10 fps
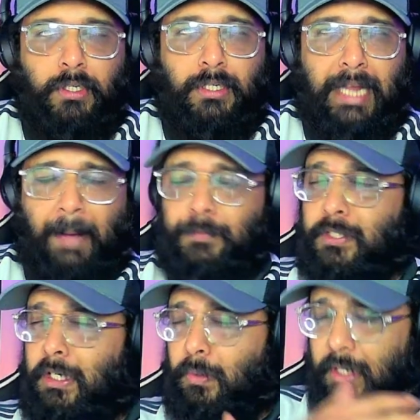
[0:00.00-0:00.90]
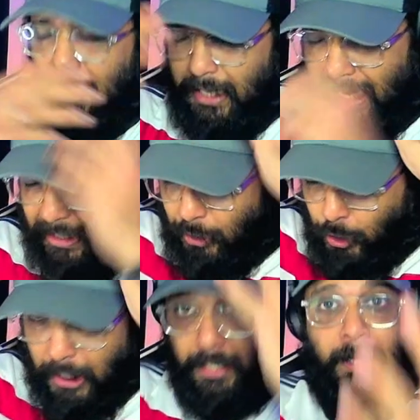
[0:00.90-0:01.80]
absolutely like
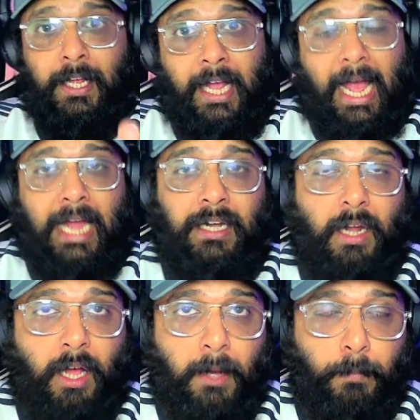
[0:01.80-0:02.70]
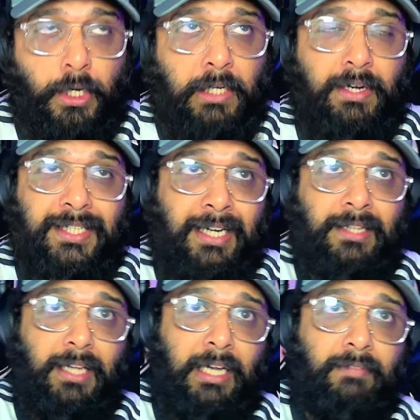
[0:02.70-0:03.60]
shit. And Mourinho had said in
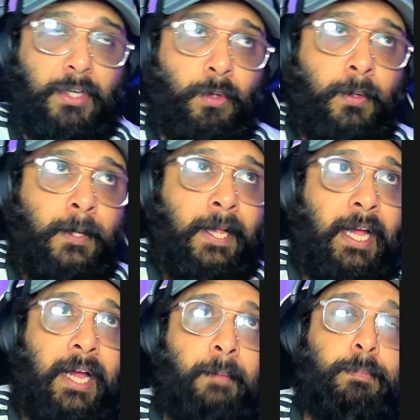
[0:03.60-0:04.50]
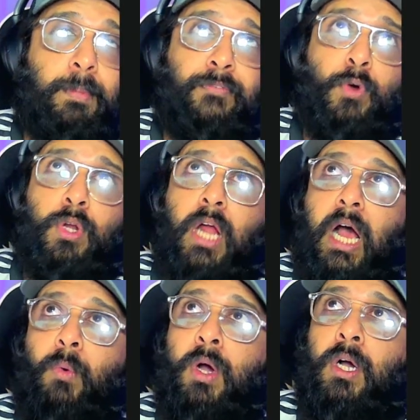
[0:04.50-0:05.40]
the interview before
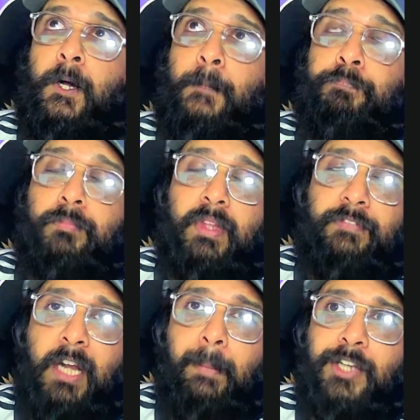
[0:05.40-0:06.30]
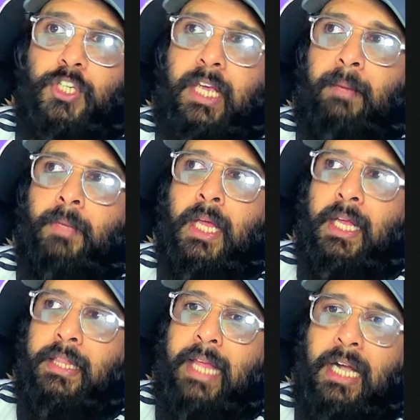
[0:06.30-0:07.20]
our Fenerbahce game
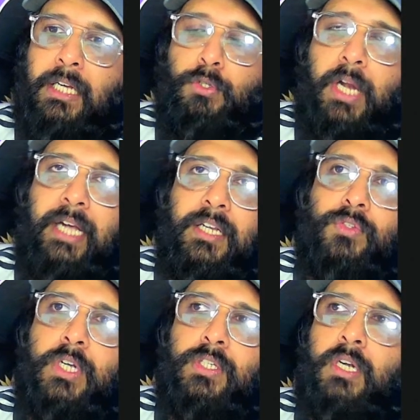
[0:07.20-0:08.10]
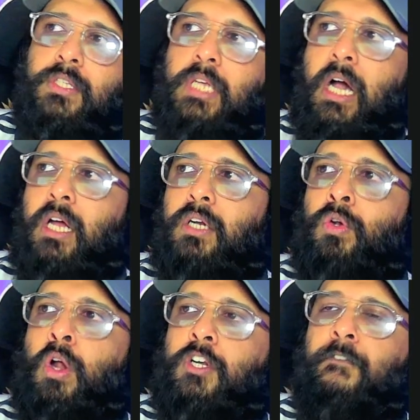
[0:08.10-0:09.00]
that United's results are
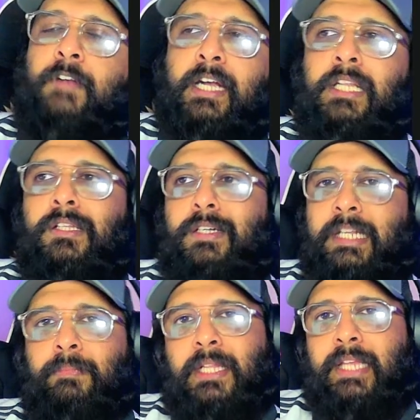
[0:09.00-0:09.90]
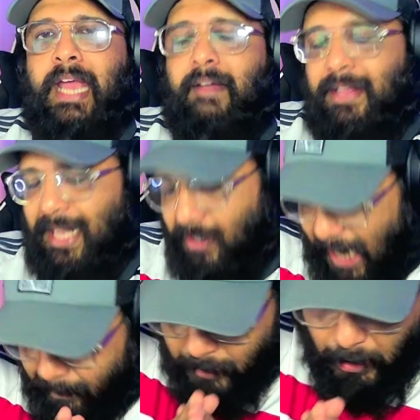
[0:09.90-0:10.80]
not reflecting the team that they have, and that's
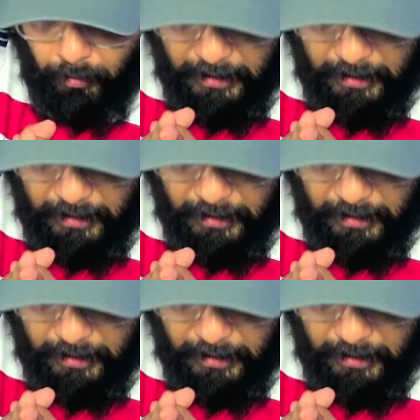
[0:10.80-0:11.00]
absolutely